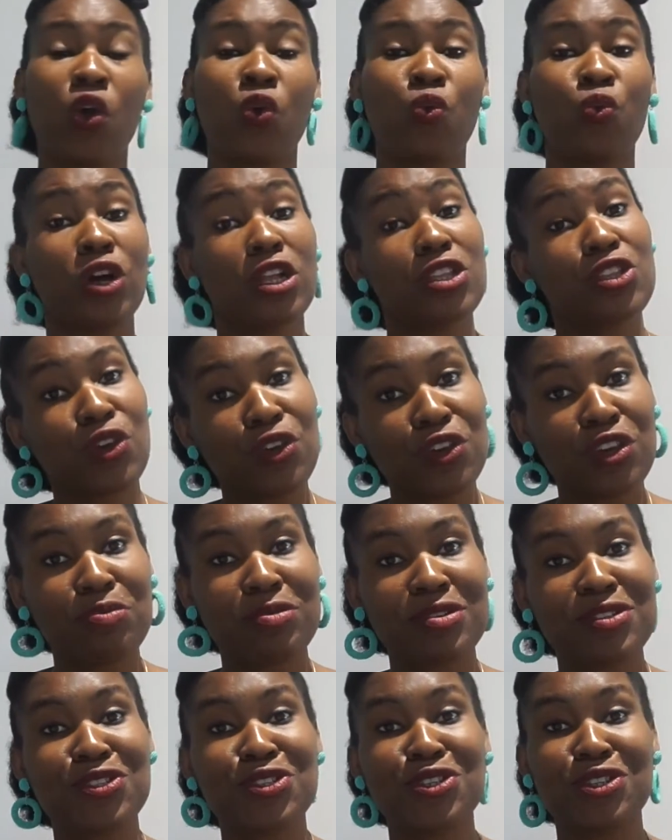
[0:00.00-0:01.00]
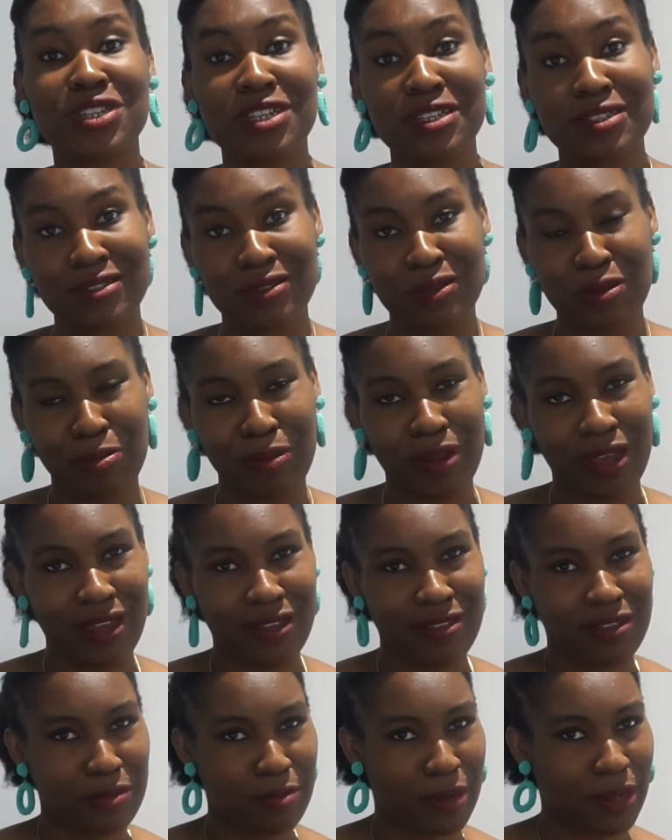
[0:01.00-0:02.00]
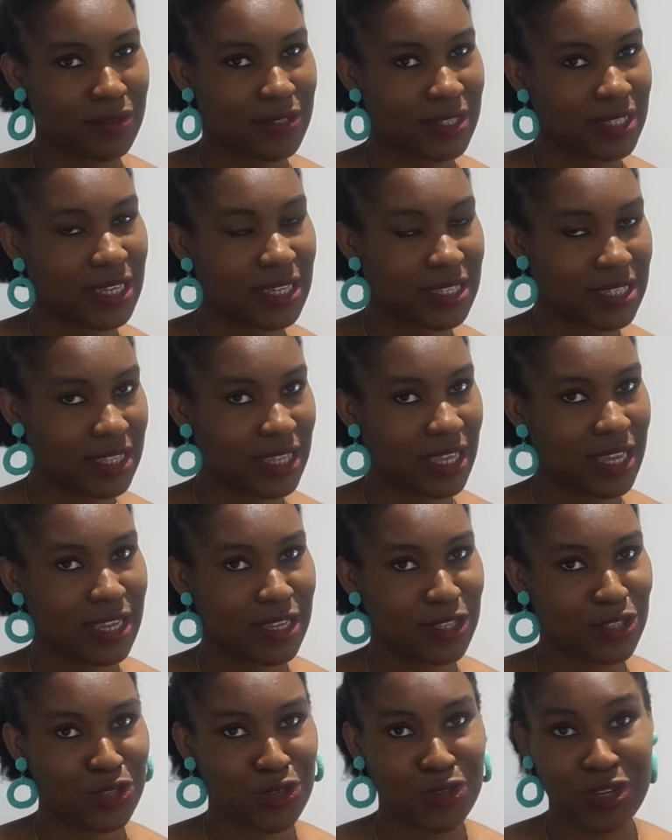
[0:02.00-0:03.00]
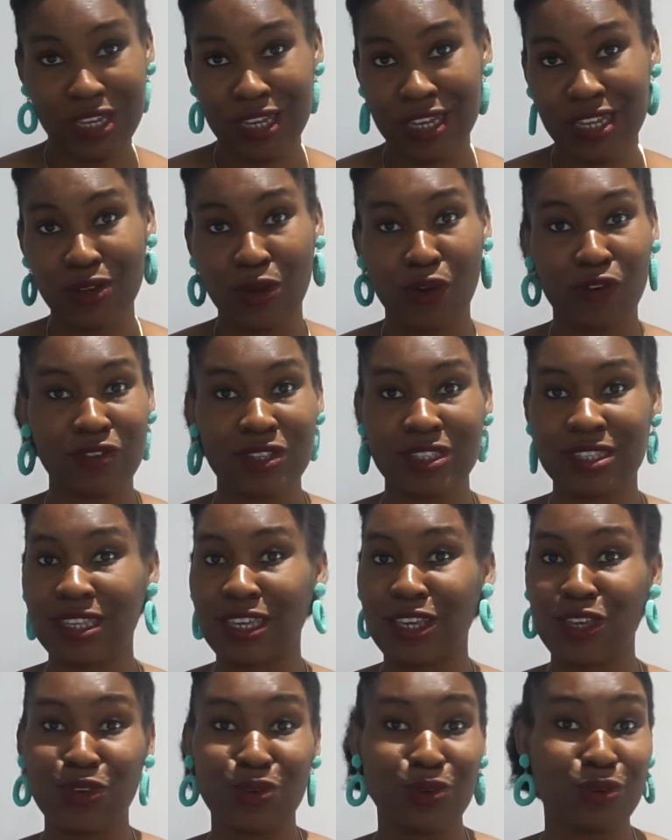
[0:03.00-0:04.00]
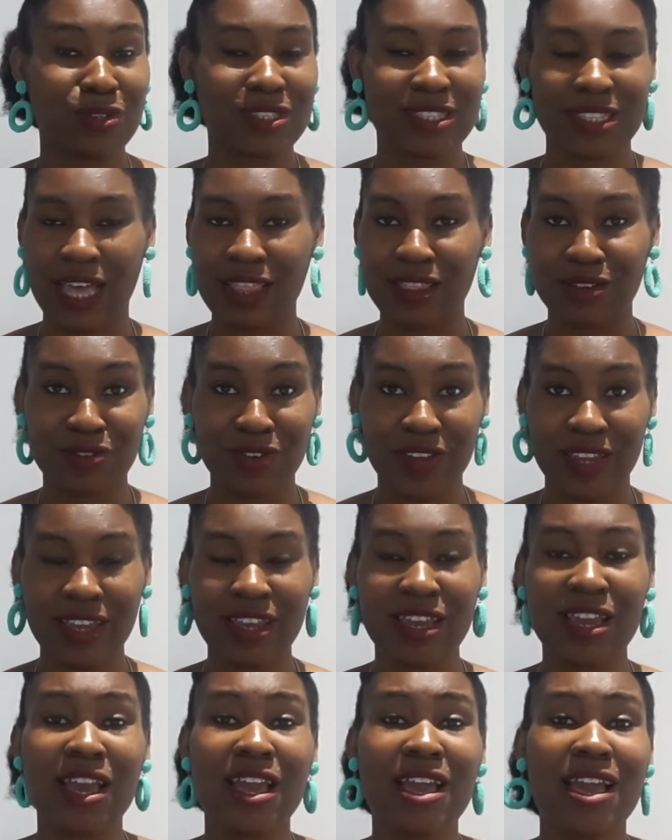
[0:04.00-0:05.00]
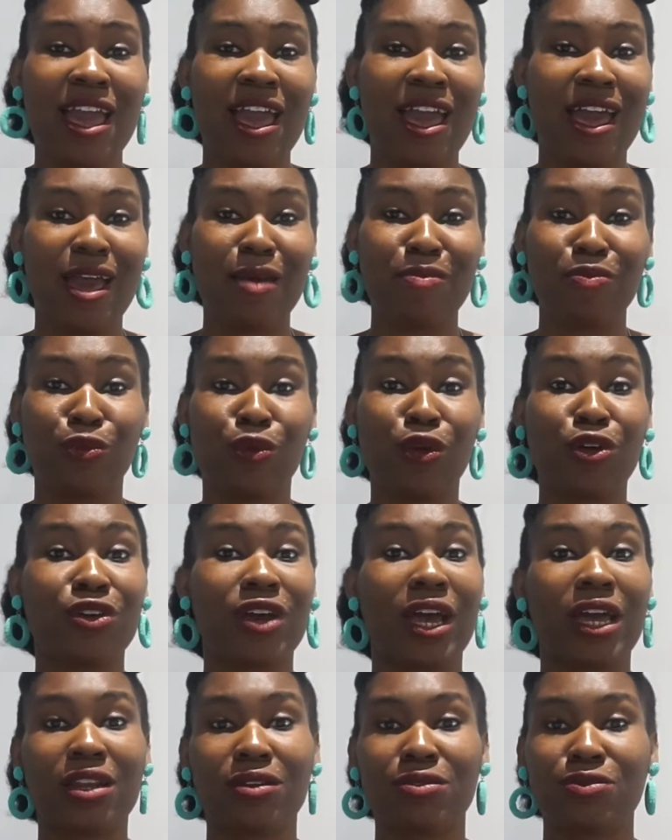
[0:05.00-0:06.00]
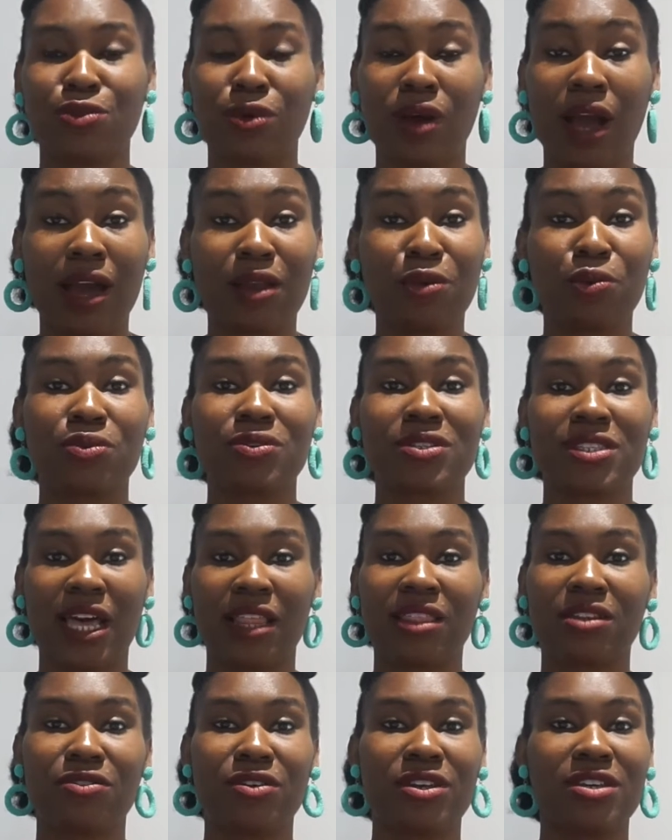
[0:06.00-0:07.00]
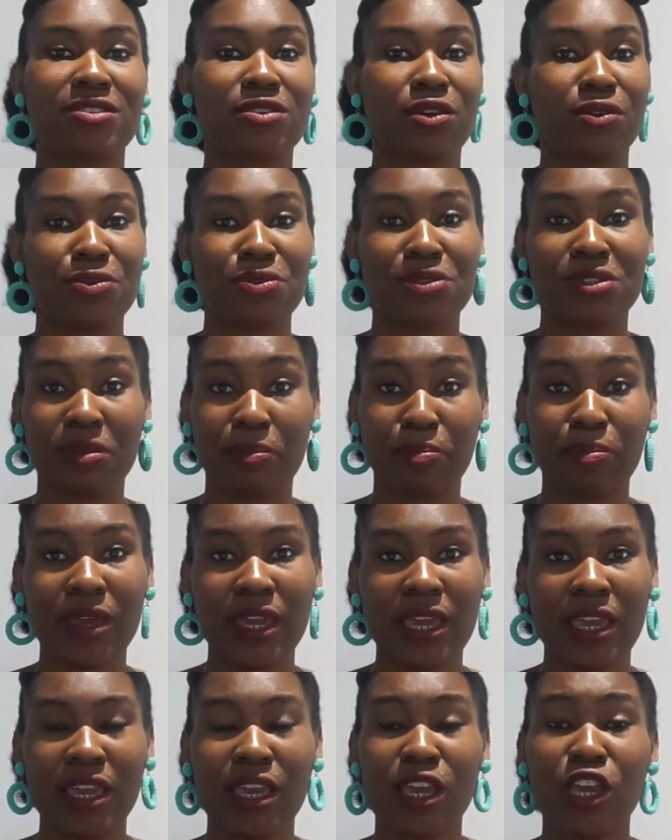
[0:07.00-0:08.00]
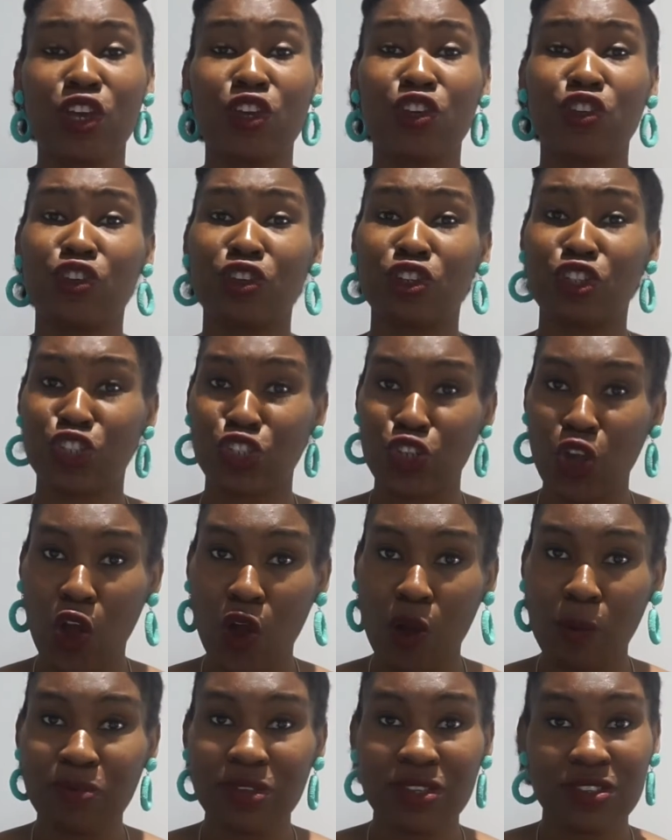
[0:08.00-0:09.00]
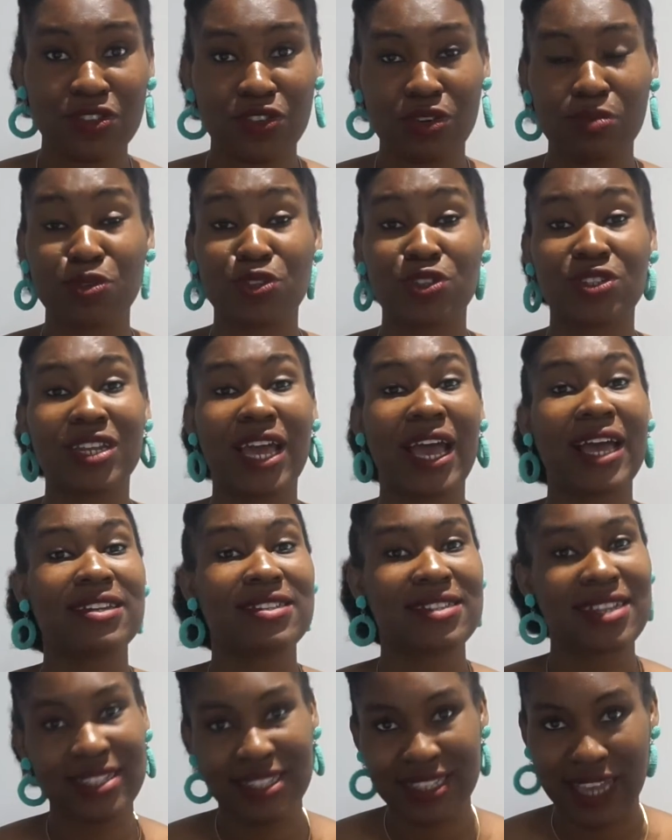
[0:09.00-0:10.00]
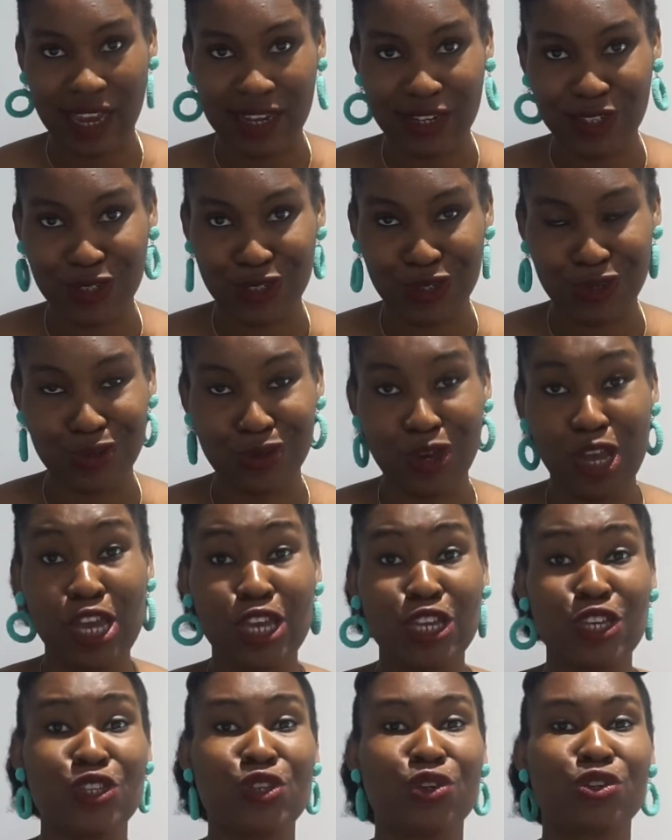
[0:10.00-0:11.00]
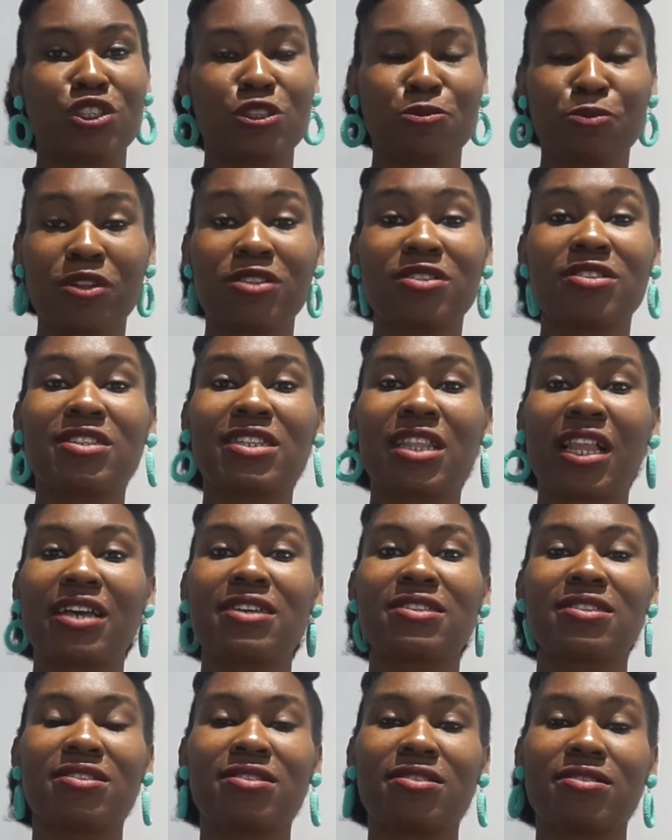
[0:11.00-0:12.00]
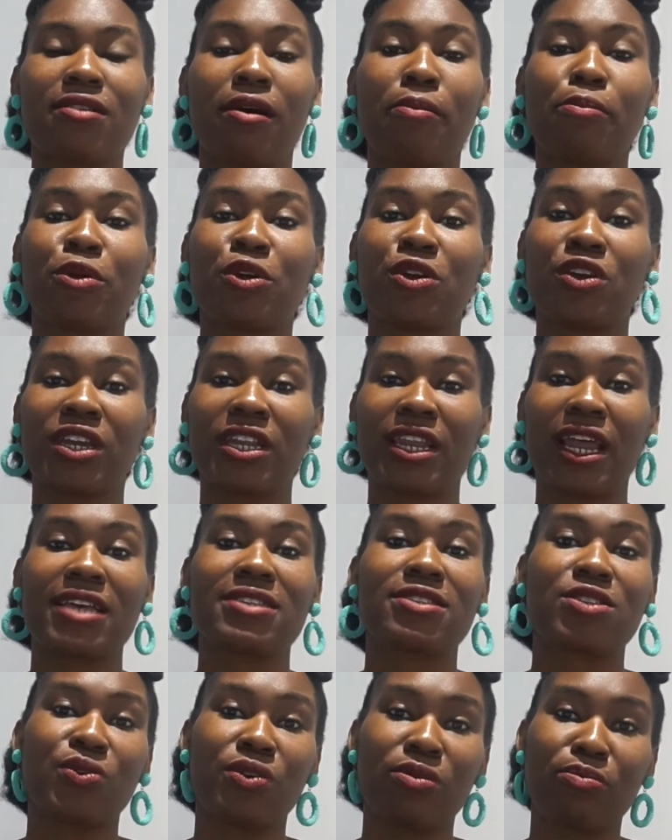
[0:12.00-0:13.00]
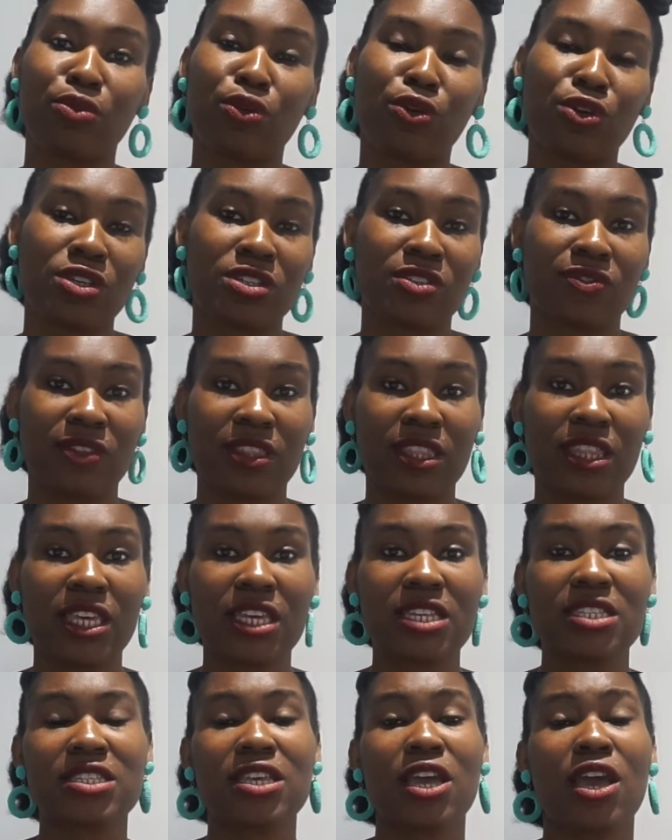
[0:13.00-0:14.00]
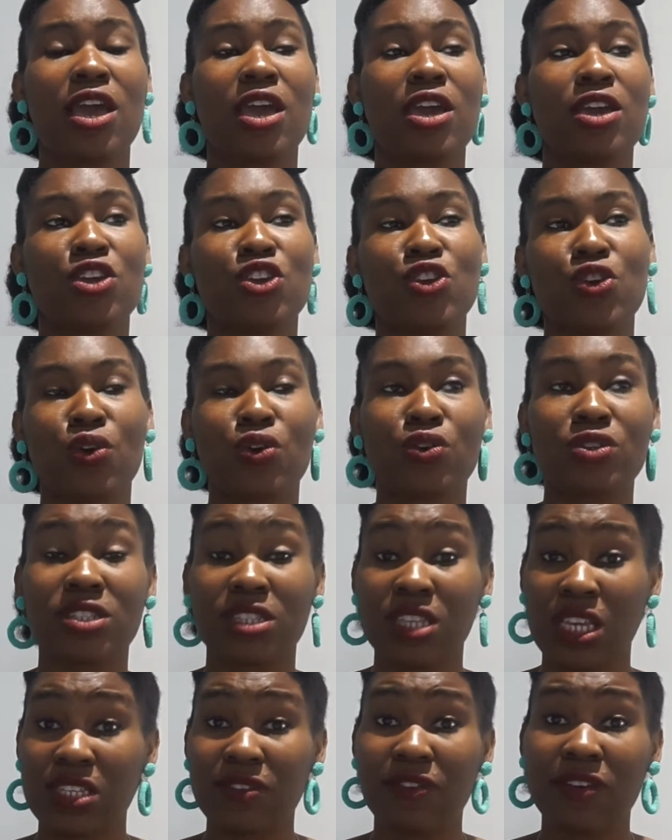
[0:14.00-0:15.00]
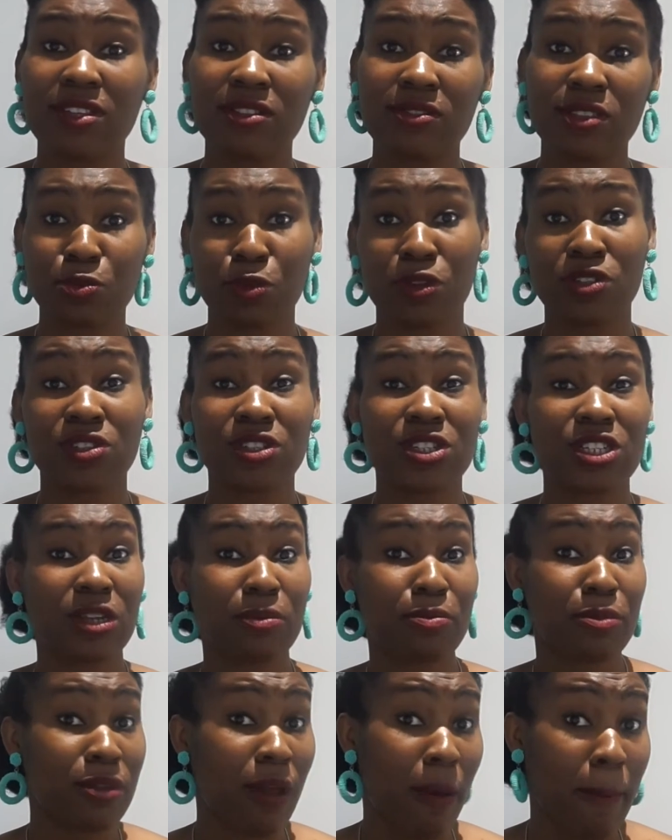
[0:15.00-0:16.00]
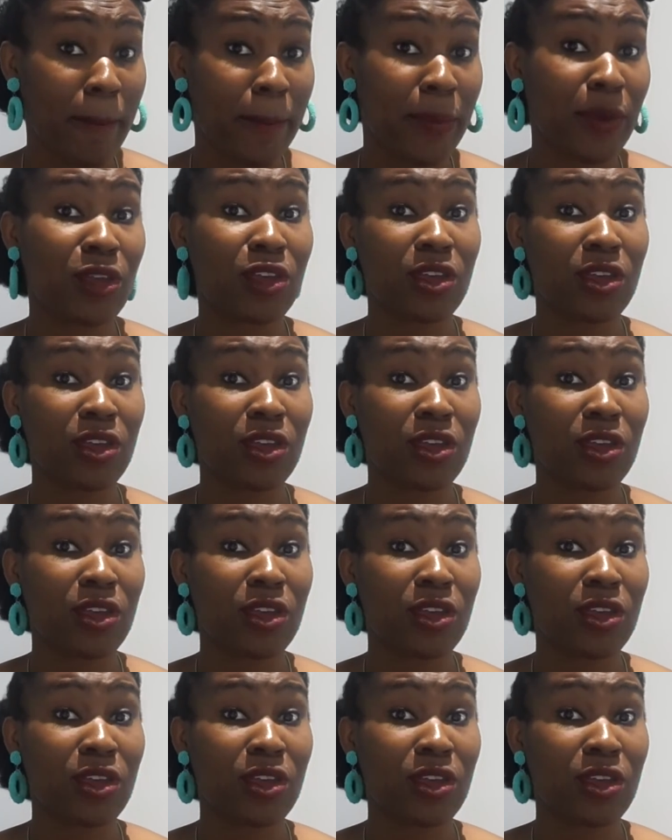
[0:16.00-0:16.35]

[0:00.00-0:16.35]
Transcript: What documents do you need to apply? There are about 6 things. You need obviously your salary and what your annual salary is going to be, your job description and title, your sponsor's license number. You can ask your employers for this, your certificate of sponsorship number.